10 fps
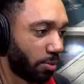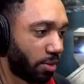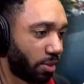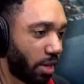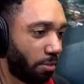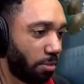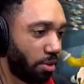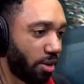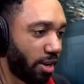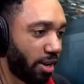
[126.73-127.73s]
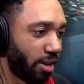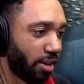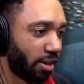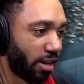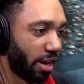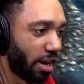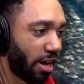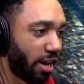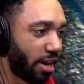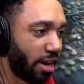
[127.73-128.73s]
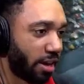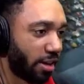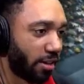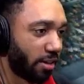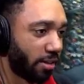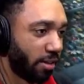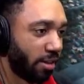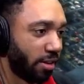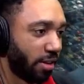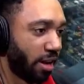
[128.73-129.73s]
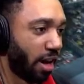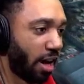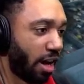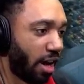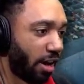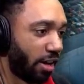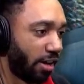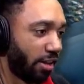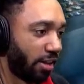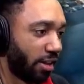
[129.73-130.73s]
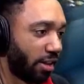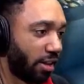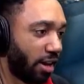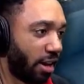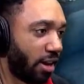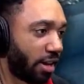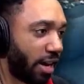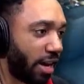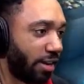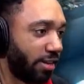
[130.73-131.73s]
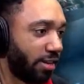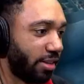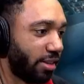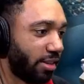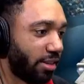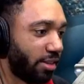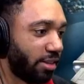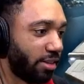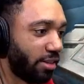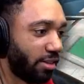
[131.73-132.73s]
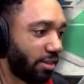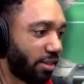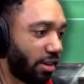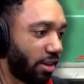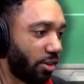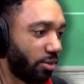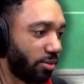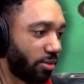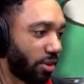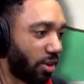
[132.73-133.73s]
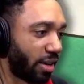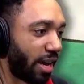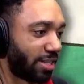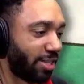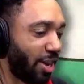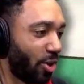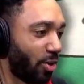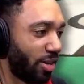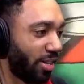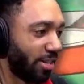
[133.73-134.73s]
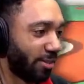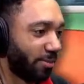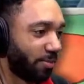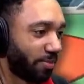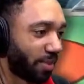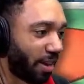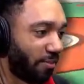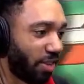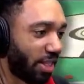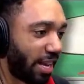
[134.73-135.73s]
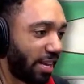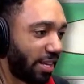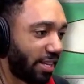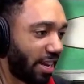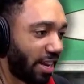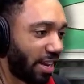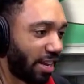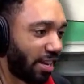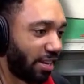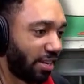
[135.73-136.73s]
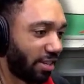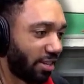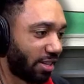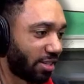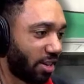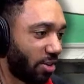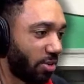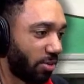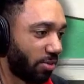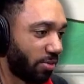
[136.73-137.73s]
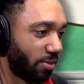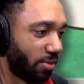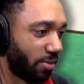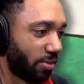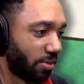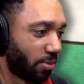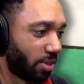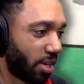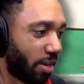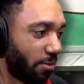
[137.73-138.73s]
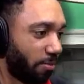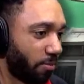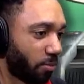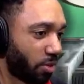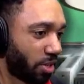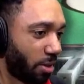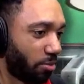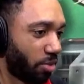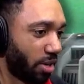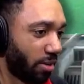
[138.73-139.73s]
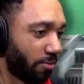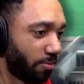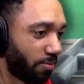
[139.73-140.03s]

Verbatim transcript: What's up, boy? Hey. Ah. Oh, God. Uh-oh. Oh, gosh, no. I feel like... Let's go. What's up? What's up, boy?